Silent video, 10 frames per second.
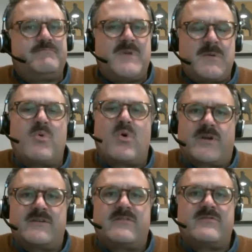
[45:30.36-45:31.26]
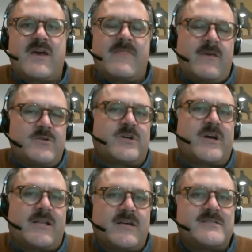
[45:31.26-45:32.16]
important, and those are
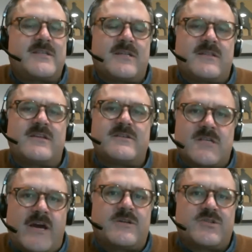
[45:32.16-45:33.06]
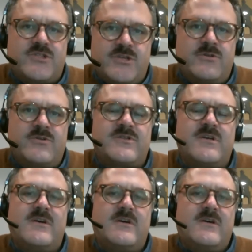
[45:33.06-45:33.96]
guidelines that the designers choose,
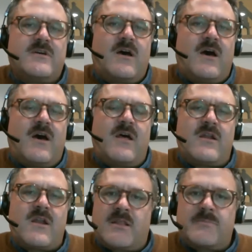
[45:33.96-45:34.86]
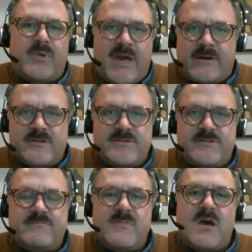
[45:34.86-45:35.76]
not the
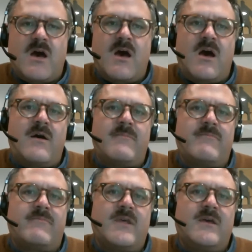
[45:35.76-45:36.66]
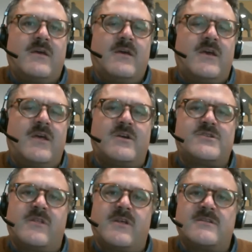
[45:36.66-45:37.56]
planners. So
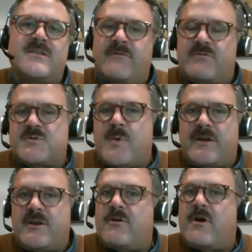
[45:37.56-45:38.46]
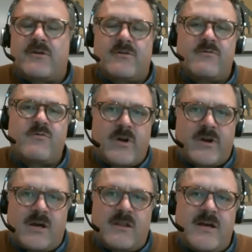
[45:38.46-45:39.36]
that instead of responding to 104
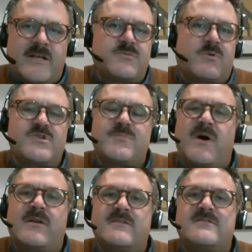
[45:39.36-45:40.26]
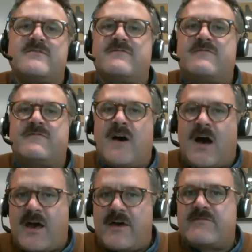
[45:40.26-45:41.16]
guidelines, we're responding to
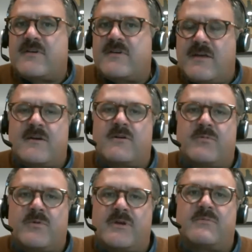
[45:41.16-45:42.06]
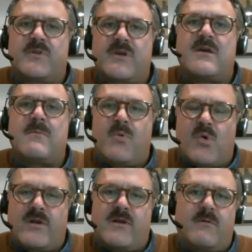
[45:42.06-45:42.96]
5, and they're really, really
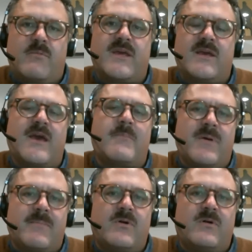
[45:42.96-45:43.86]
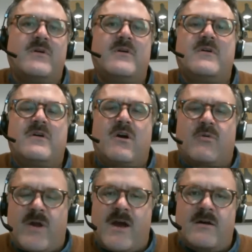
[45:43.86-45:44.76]
important, and we can get people
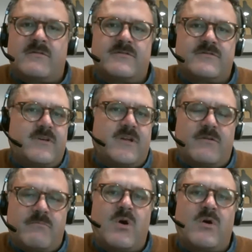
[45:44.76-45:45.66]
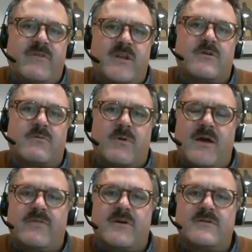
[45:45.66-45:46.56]
around, motivated
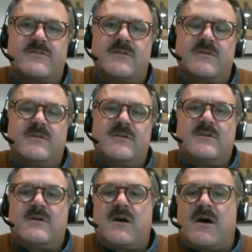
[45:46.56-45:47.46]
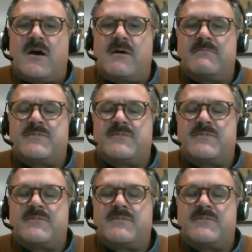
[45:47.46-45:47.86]
around those. I